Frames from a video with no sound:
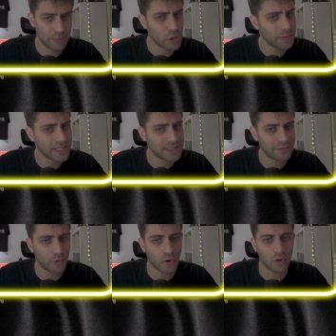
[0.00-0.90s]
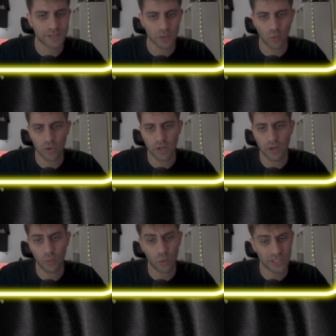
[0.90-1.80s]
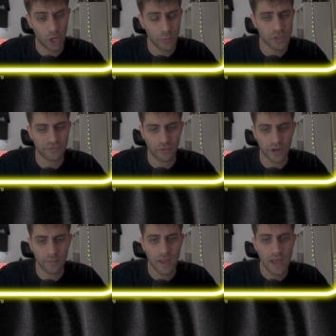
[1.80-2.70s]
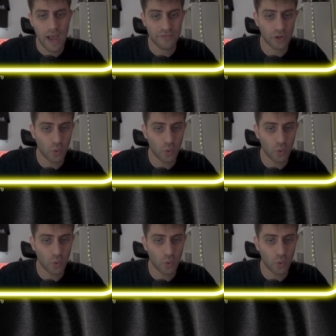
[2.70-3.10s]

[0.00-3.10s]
Bishop takes d4 also was an option for him after